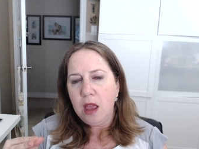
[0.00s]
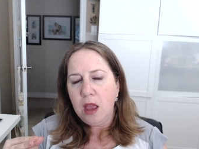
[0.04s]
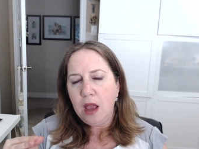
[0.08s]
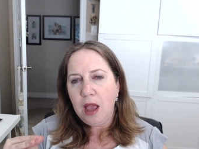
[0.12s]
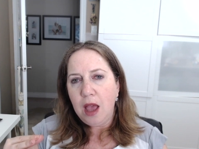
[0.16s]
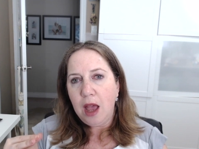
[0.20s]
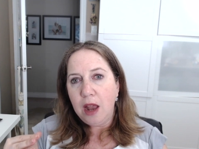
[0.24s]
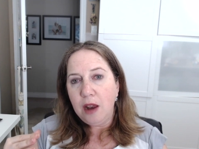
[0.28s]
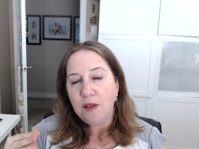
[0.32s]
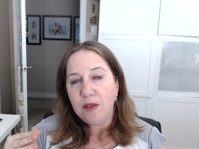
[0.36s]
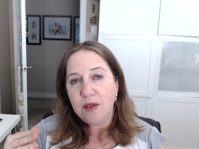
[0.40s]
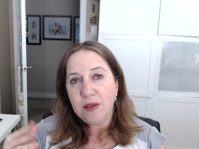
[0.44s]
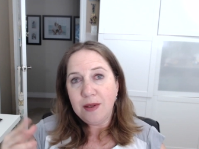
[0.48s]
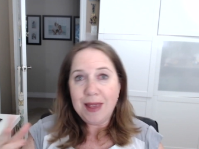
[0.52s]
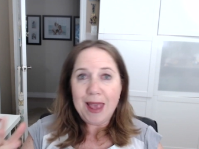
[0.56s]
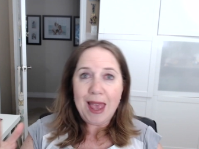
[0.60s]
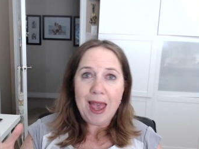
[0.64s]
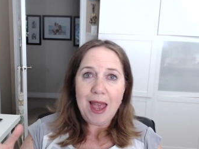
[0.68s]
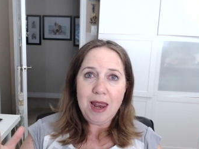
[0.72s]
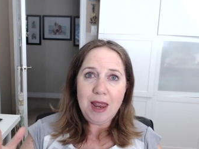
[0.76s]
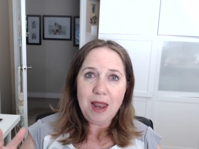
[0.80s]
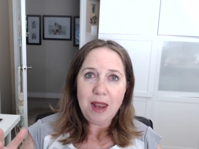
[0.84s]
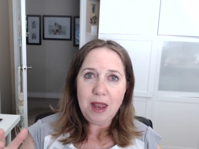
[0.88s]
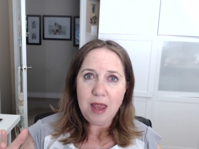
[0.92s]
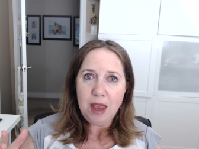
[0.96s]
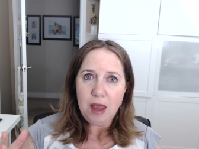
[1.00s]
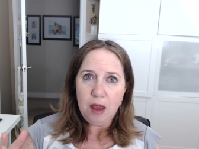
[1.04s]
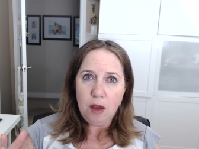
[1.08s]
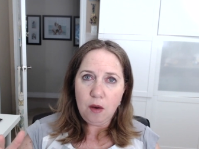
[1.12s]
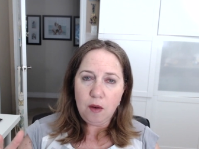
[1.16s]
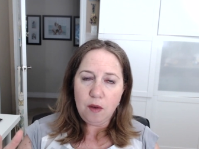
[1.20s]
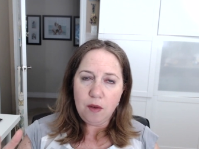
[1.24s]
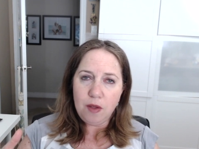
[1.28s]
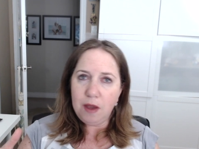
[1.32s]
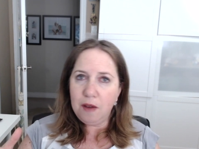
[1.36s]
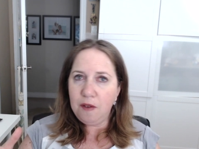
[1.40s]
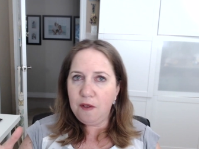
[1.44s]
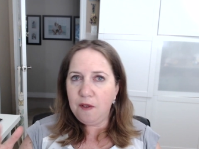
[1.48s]
kind of sanity
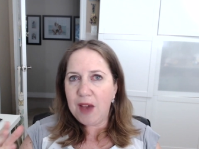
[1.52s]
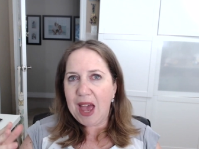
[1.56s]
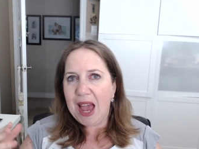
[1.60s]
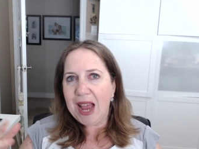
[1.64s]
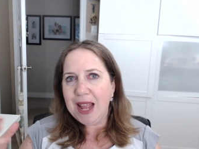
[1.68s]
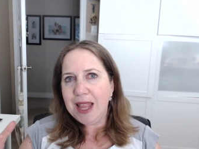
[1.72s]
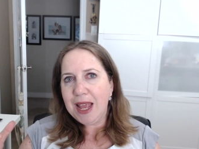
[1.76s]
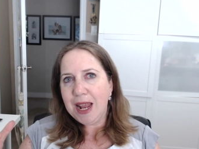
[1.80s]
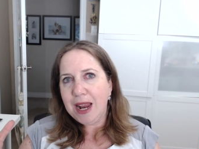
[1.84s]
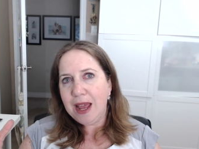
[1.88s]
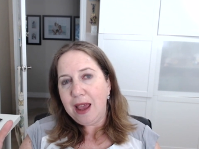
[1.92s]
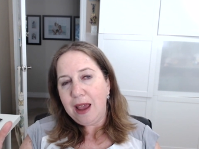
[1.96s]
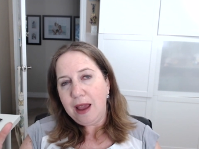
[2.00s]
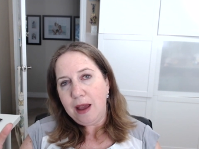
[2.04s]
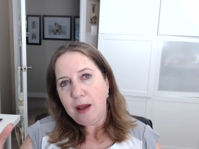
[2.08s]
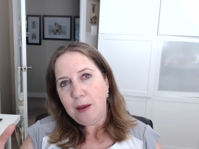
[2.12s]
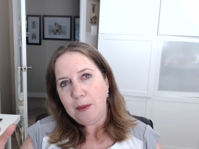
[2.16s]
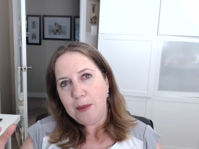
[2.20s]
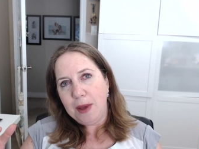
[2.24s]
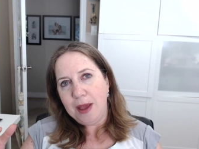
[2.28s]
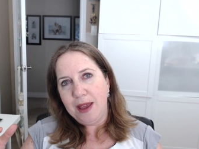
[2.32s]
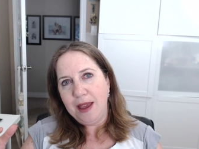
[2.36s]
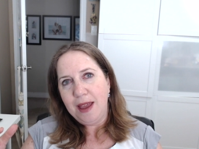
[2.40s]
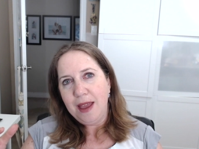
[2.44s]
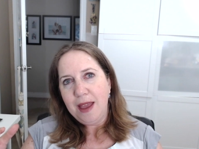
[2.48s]
or the fact that I am